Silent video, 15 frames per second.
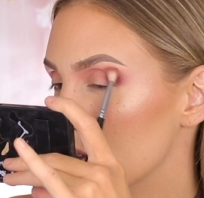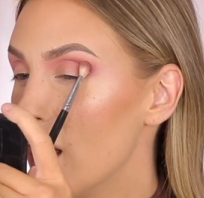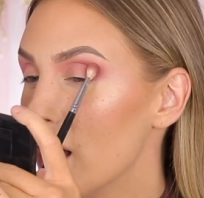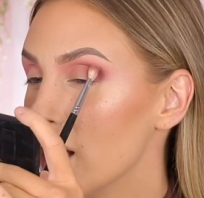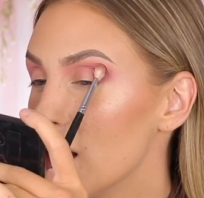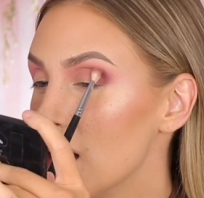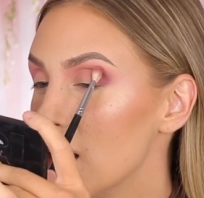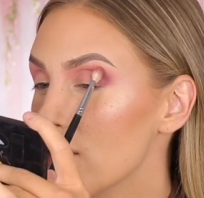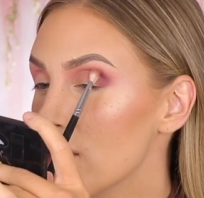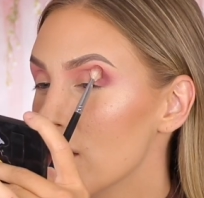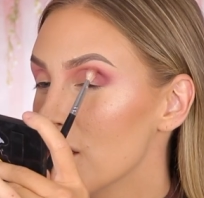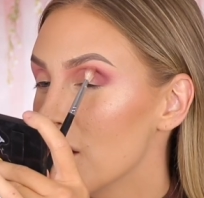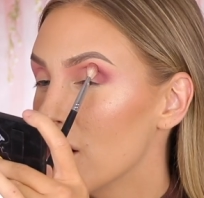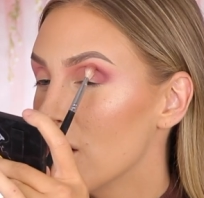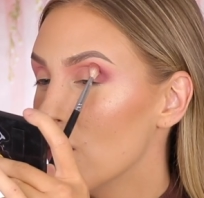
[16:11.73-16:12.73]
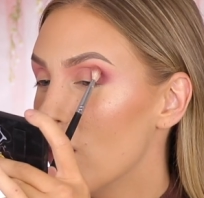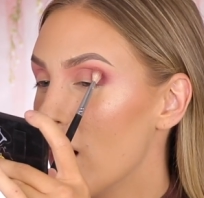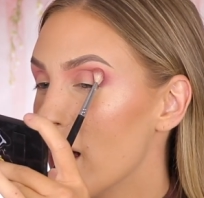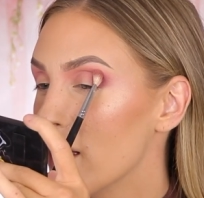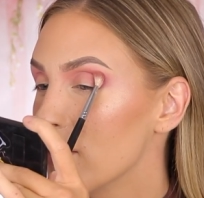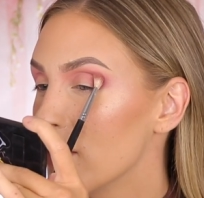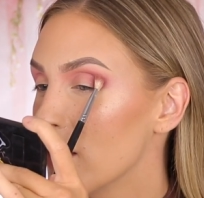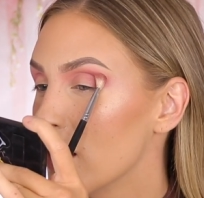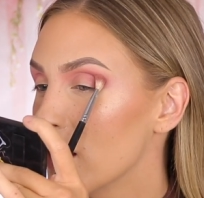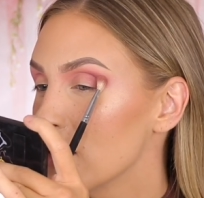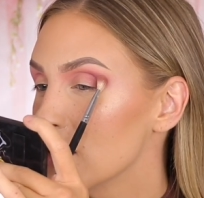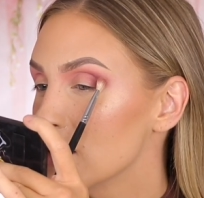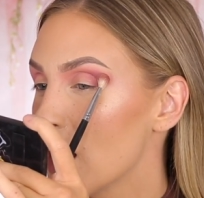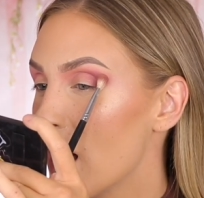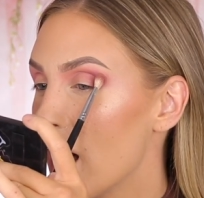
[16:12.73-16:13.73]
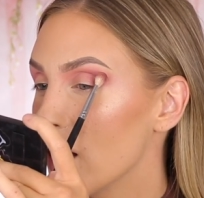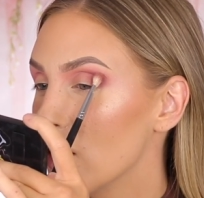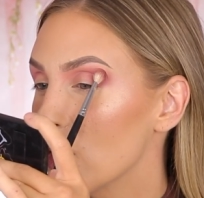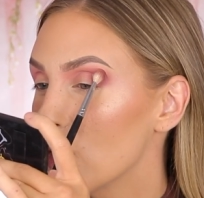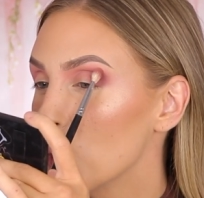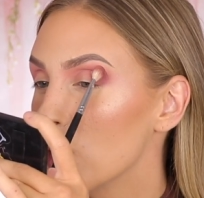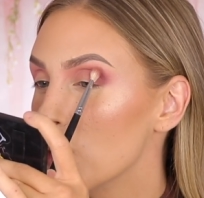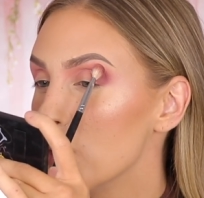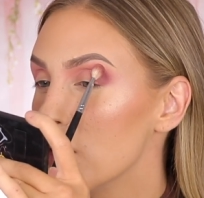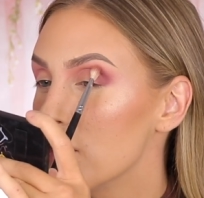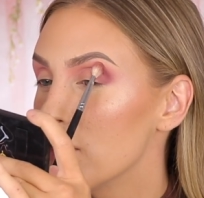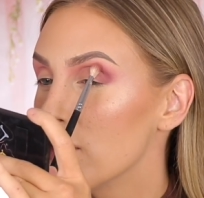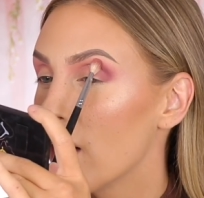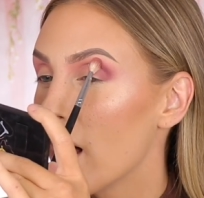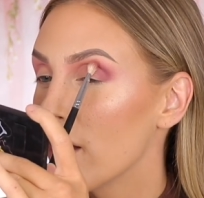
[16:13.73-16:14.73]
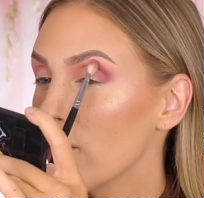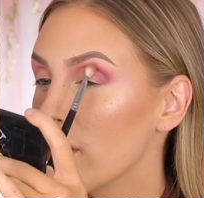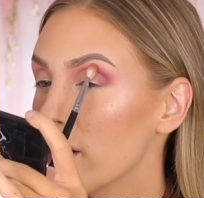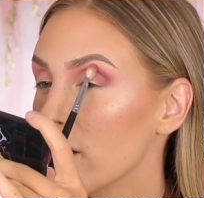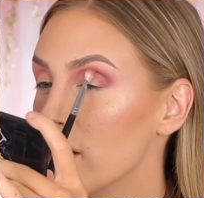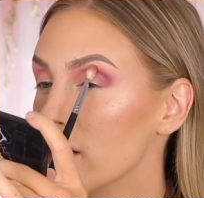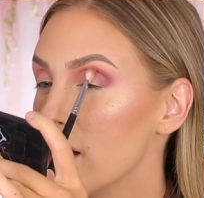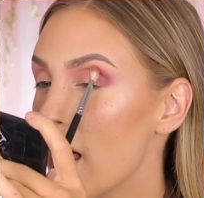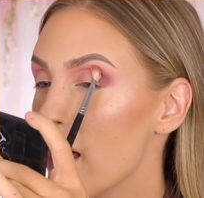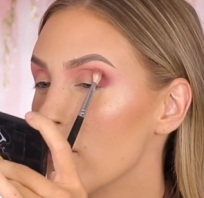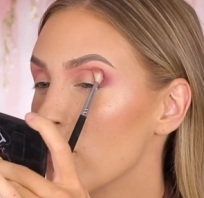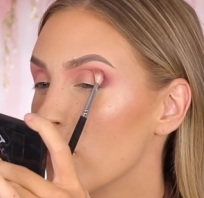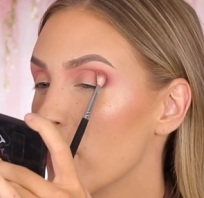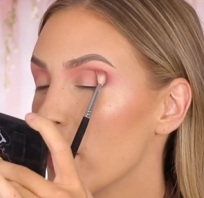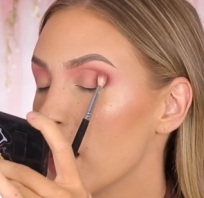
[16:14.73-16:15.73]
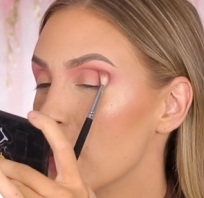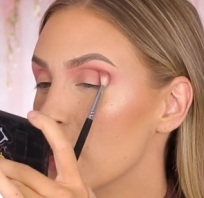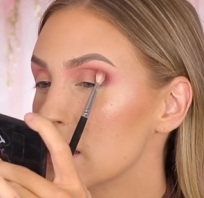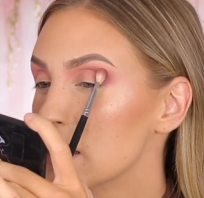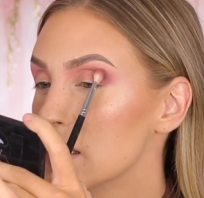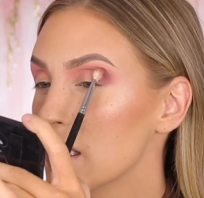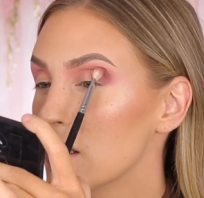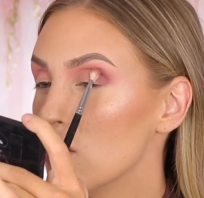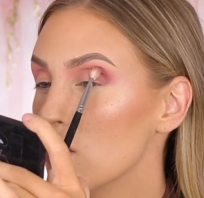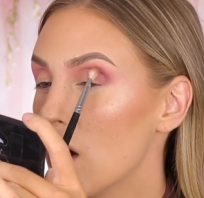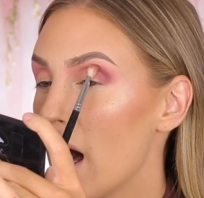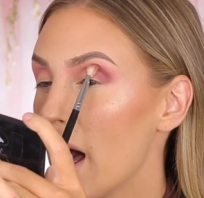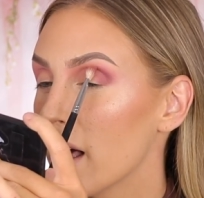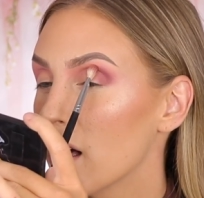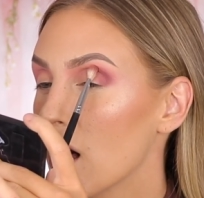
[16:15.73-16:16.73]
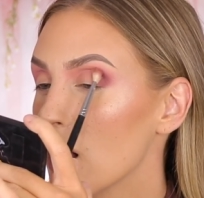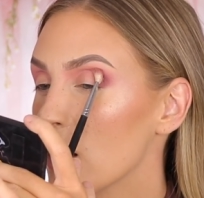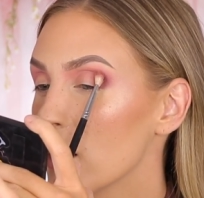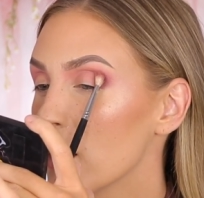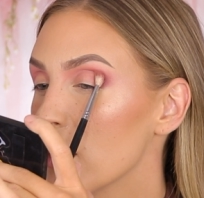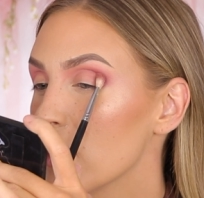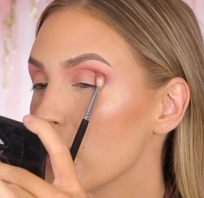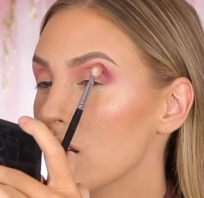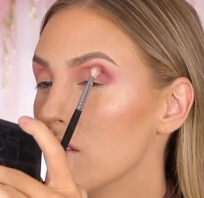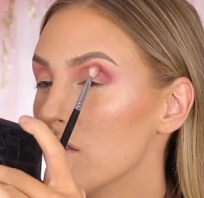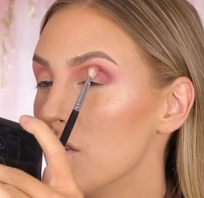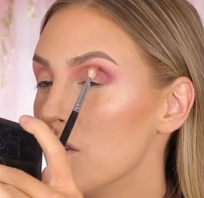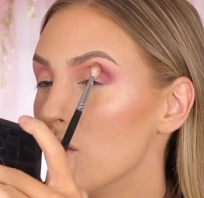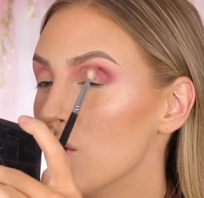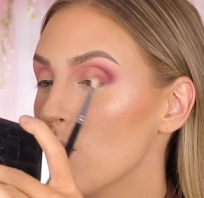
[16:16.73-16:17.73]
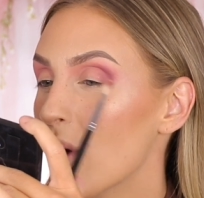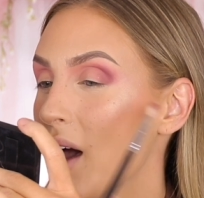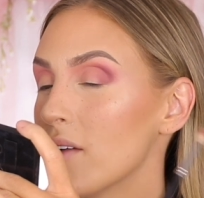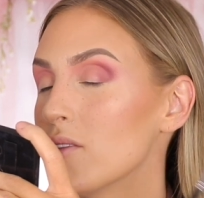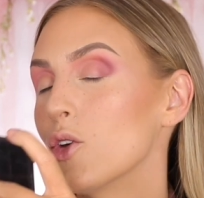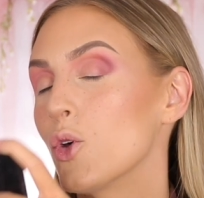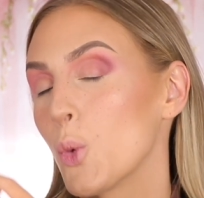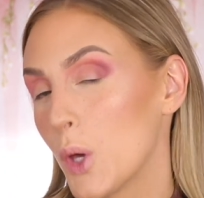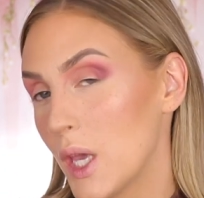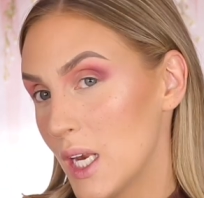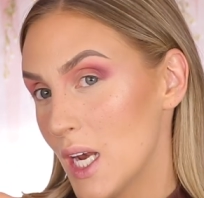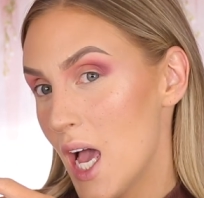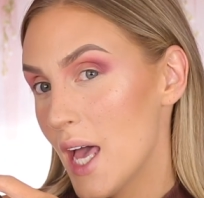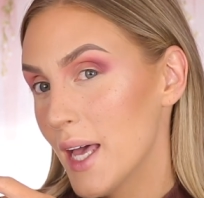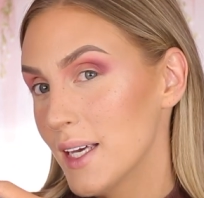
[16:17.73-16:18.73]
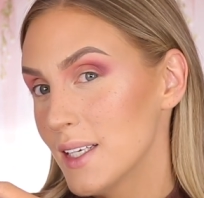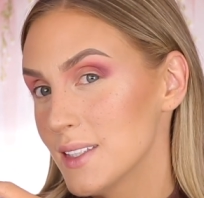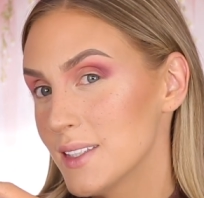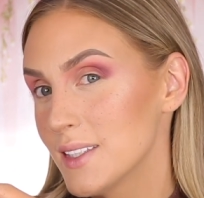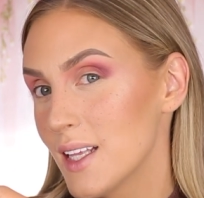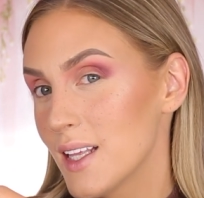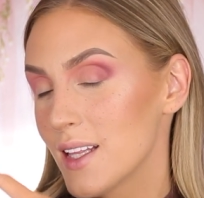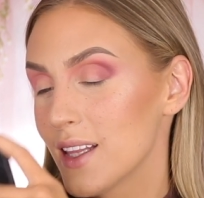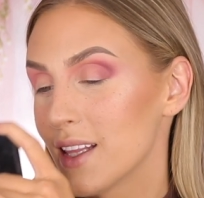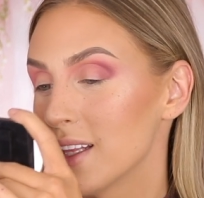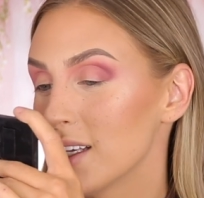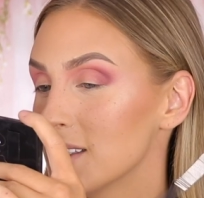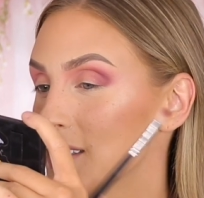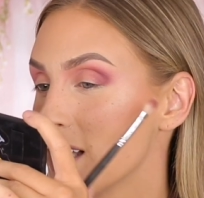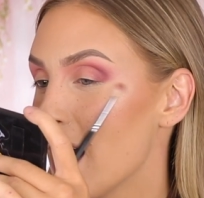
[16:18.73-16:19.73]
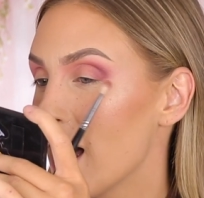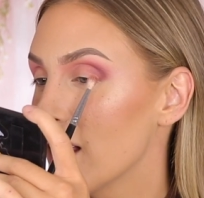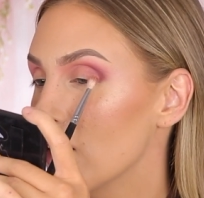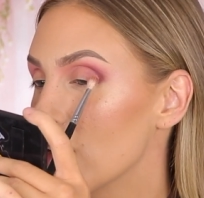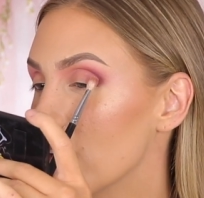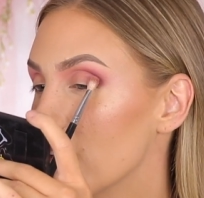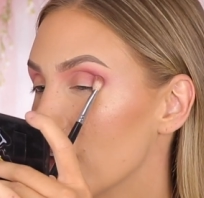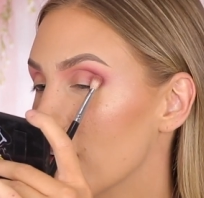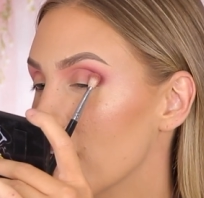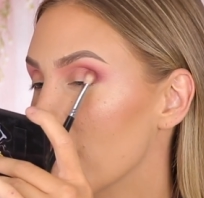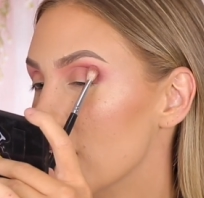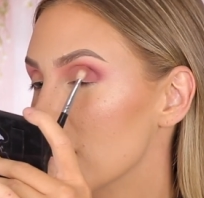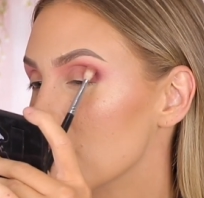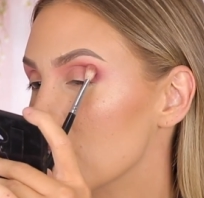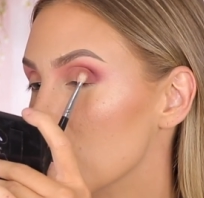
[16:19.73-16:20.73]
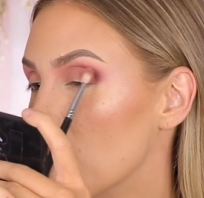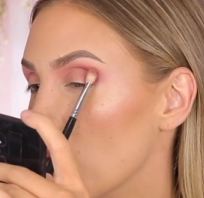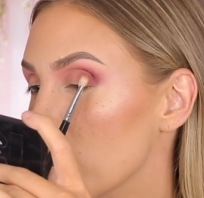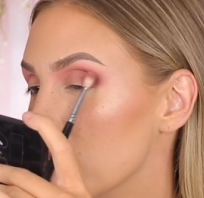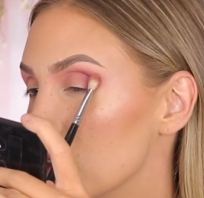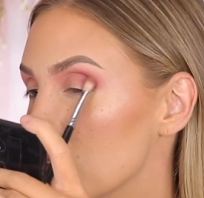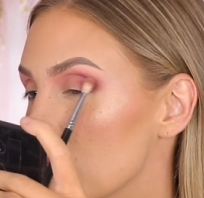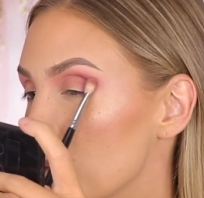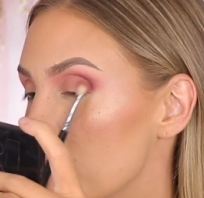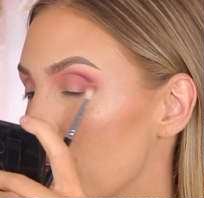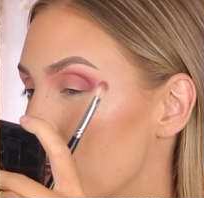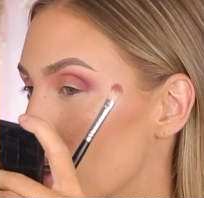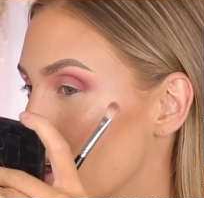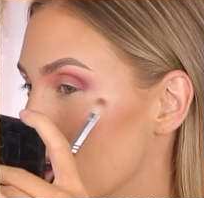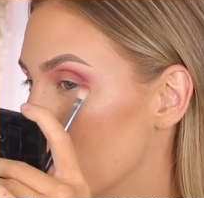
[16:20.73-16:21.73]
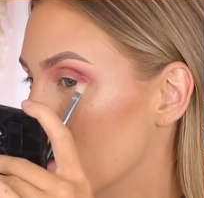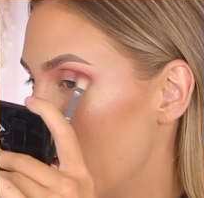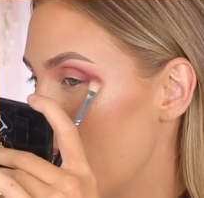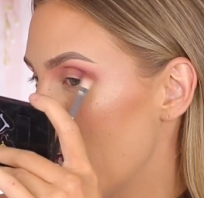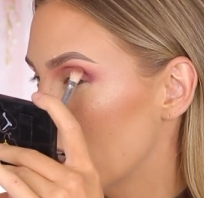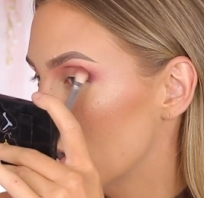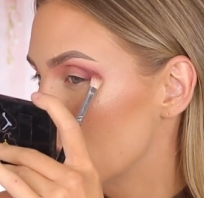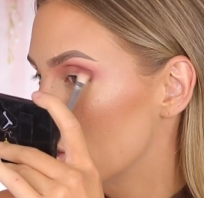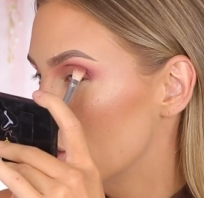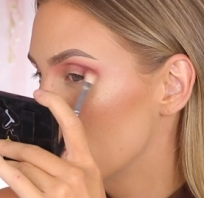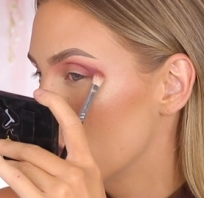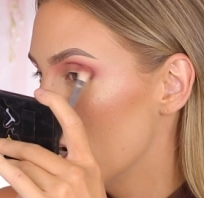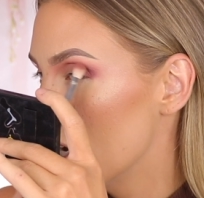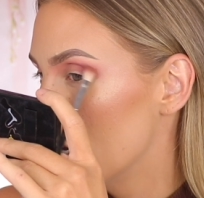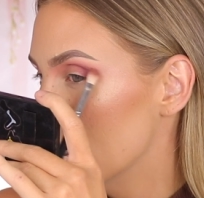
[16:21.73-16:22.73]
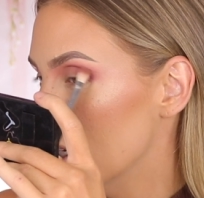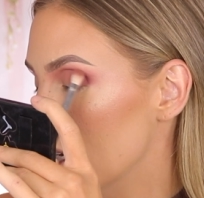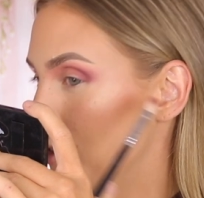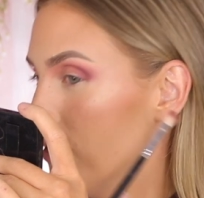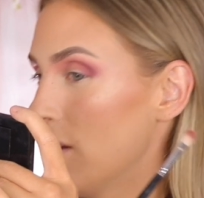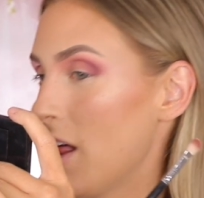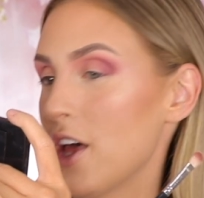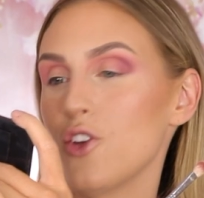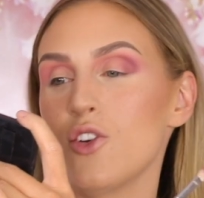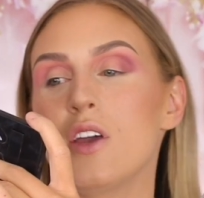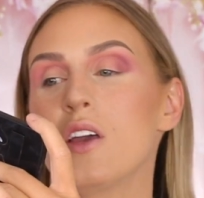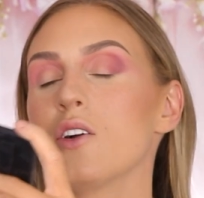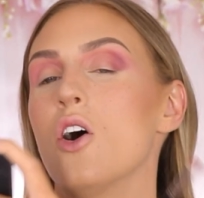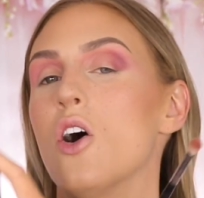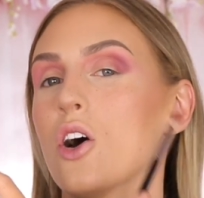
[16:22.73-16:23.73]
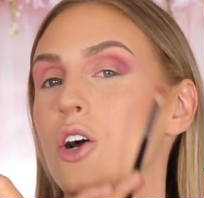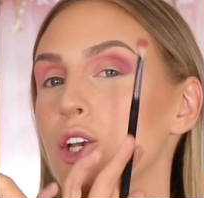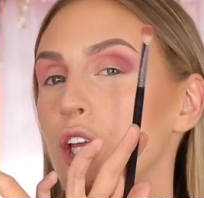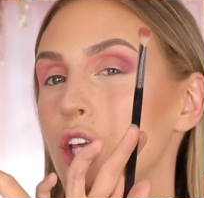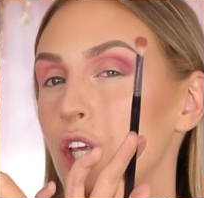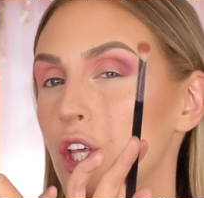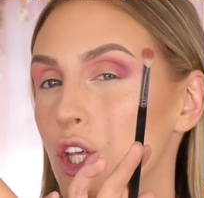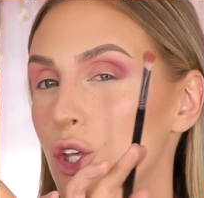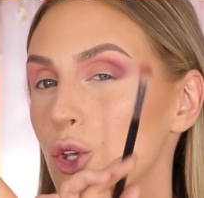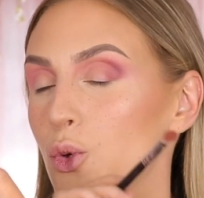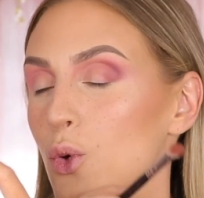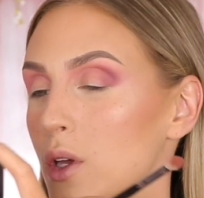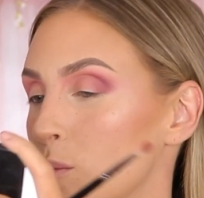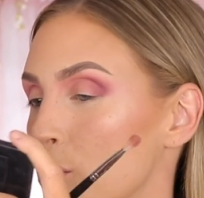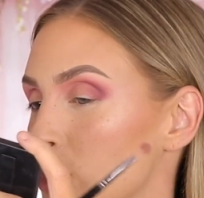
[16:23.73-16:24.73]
And even though I feel like this eye look would be flattering on every single eye color, if you have green eyes, this eye look is going to be extra flattering on you in